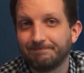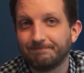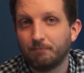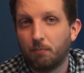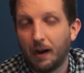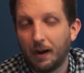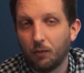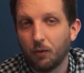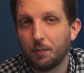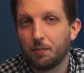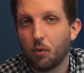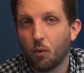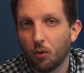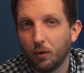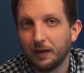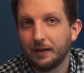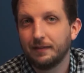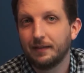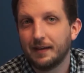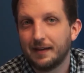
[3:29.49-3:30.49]
by
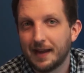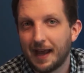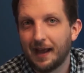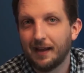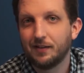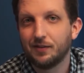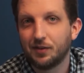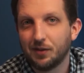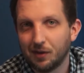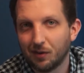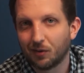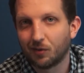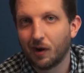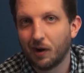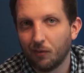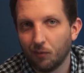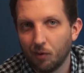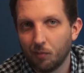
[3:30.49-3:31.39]
reporting the debt to your credit